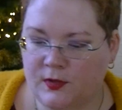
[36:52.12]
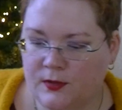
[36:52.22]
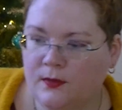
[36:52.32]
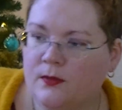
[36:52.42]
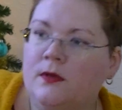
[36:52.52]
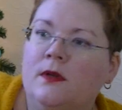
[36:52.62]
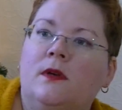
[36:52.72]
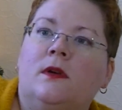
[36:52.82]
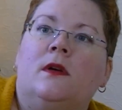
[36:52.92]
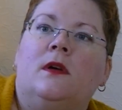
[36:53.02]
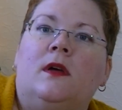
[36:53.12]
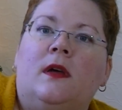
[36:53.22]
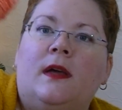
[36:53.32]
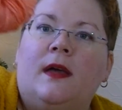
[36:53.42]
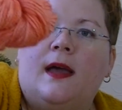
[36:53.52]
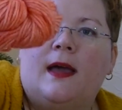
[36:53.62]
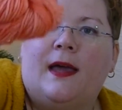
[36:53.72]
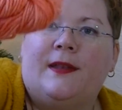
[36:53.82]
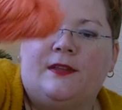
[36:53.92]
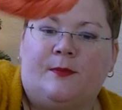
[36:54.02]
too.
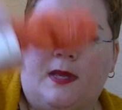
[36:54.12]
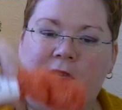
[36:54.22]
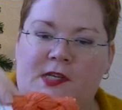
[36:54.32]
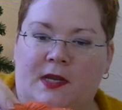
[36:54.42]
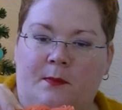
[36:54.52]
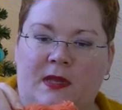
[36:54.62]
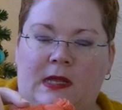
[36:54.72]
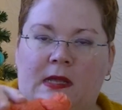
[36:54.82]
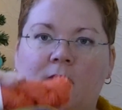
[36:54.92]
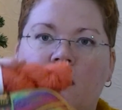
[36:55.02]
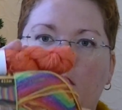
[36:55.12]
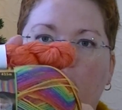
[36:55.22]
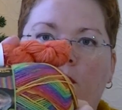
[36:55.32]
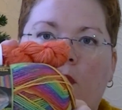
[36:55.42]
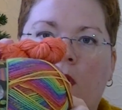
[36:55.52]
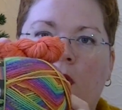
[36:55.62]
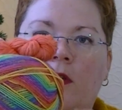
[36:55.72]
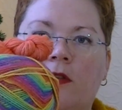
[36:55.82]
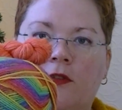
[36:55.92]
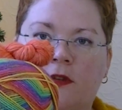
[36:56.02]
And this matching mini for
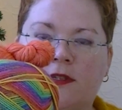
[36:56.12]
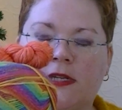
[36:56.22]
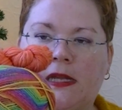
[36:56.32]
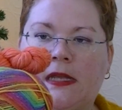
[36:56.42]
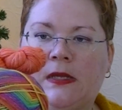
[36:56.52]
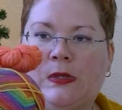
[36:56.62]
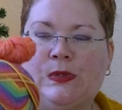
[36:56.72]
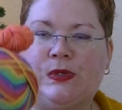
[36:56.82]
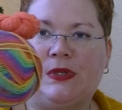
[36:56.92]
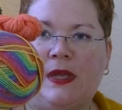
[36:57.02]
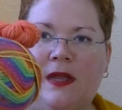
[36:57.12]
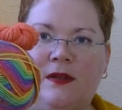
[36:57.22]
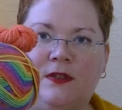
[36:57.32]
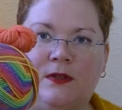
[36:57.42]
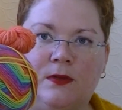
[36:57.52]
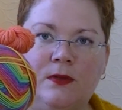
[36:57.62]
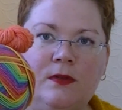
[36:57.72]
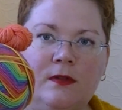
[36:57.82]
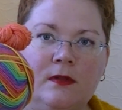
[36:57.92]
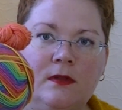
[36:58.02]
contrasting heels and
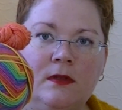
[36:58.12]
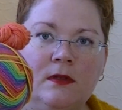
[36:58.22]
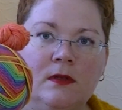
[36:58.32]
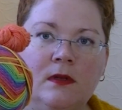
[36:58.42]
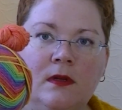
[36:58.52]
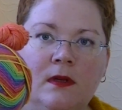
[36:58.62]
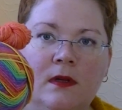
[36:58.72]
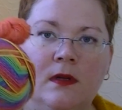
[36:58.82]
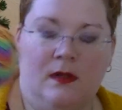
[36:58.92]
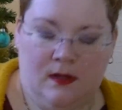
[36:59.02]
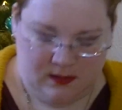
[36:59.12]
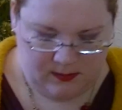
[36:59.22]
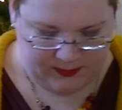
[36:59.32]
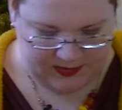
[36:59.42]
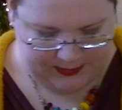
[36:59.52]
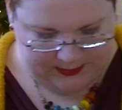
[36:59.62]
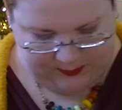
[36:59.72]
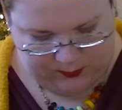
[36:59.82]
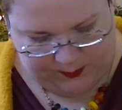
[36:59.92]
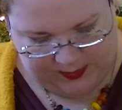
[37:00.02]
toes, which I
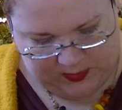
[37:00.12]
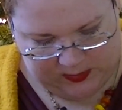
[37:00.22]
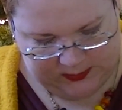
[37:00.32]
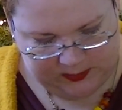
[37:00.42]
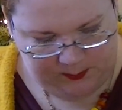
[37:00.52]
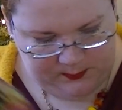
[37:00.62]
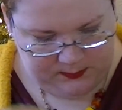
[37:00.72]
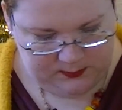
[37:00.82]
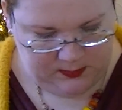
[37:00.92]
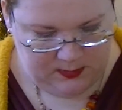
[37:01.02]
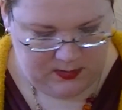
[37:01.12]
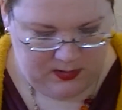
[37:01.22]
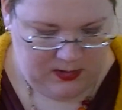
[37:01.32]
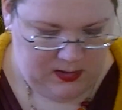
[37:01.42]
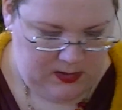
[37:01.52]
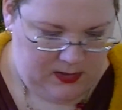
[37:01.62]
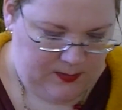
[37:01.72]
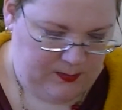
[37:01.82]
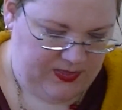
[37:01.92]
think would be awesome. And